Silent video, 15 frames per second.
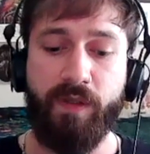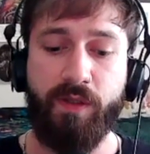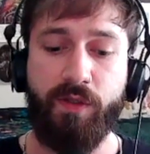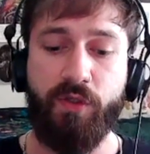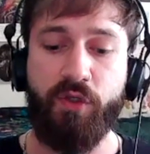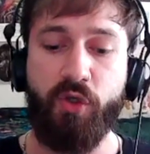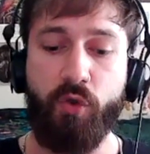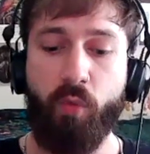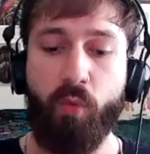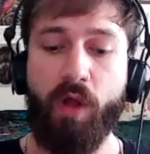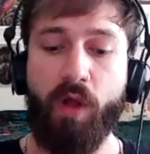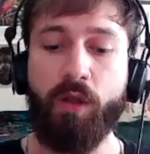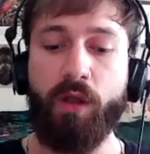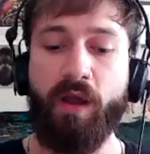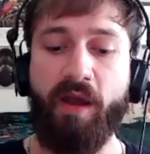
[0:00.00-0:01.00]
you
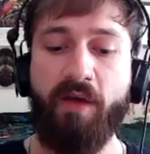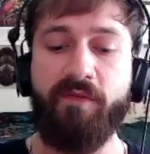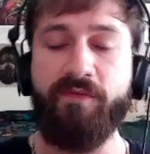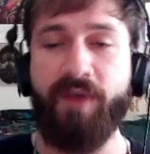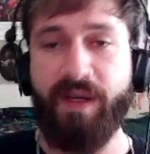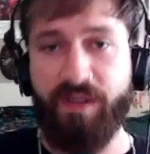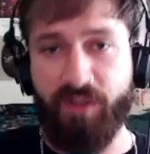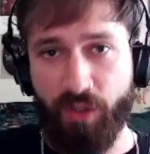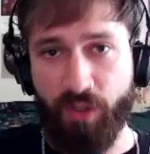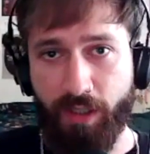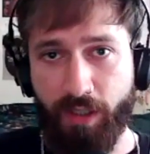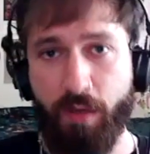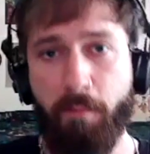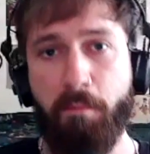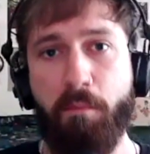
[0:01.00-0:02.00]
will
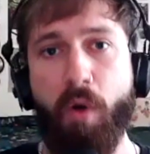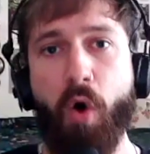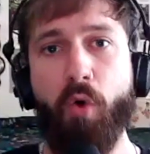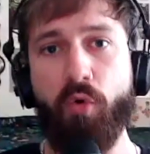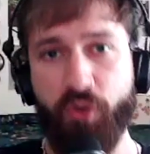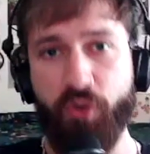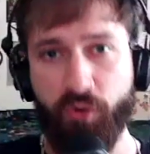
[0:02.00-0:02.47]
eventually mold